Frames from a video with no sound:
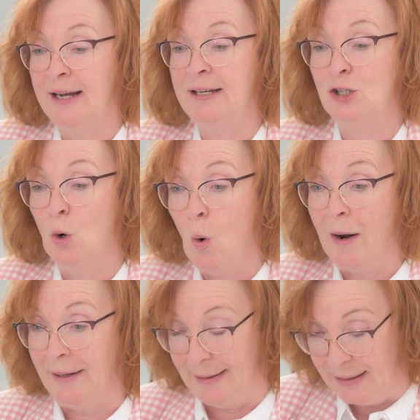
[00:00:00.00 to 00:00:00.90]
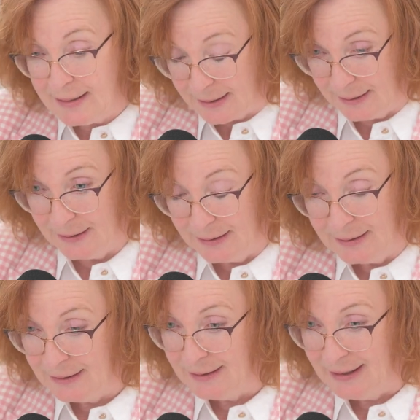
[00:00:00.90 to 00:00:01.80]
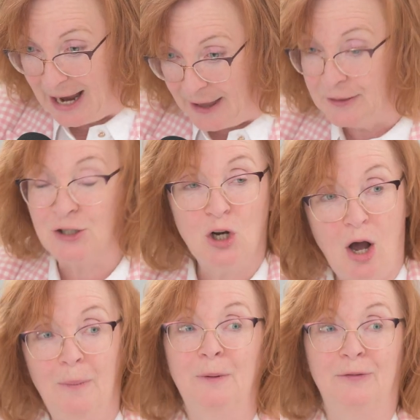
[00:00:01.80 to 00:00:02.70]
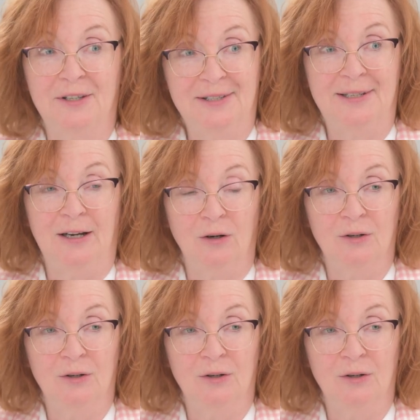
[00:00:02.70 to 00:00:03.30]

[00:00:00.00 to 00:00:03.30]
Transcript: a toilet at the top of the stairs.